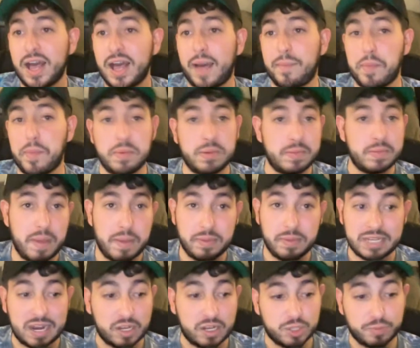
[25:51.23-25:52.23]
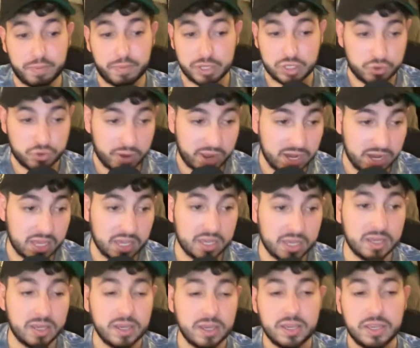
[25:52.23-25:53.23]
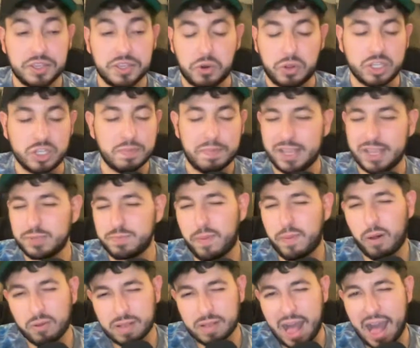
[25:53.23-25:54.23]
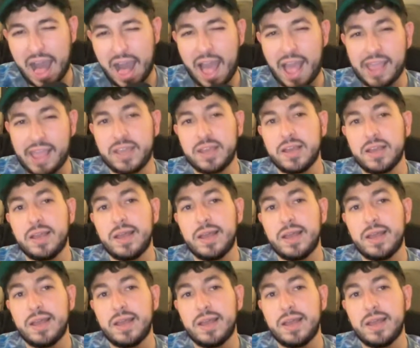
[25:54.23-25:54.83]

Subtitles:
maybe down at spring training. You know, he's a baseball guy.